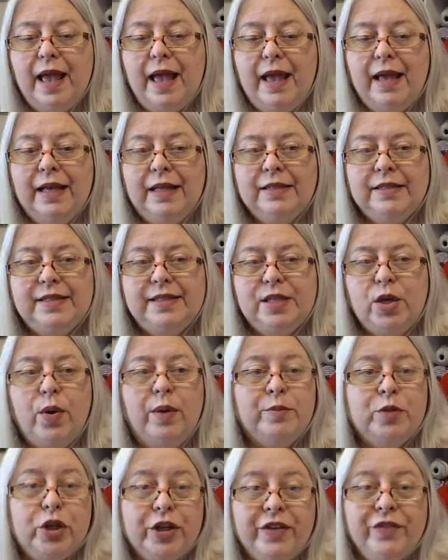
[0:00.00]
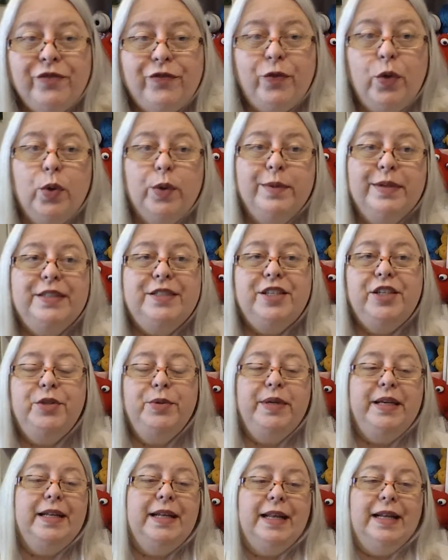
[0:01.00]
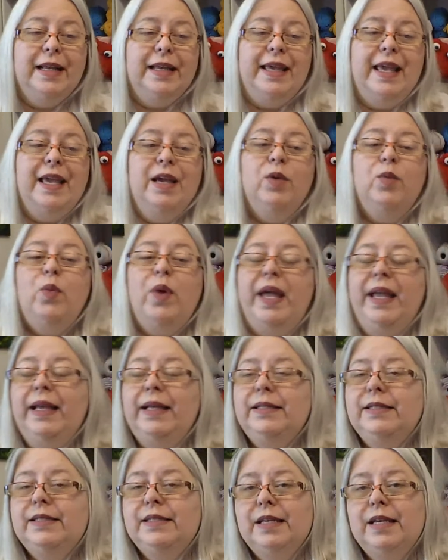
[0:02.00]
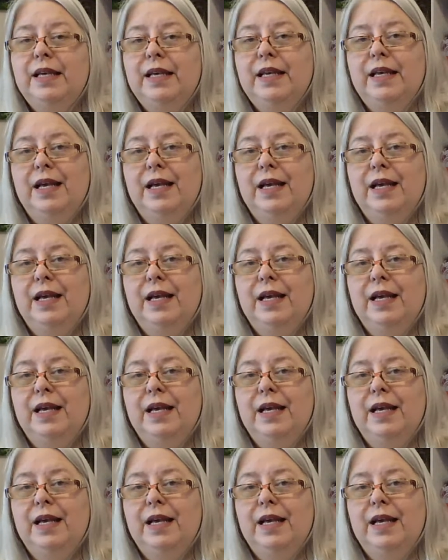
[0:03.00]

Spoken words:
And so I'm looking forward to it, and I can't wait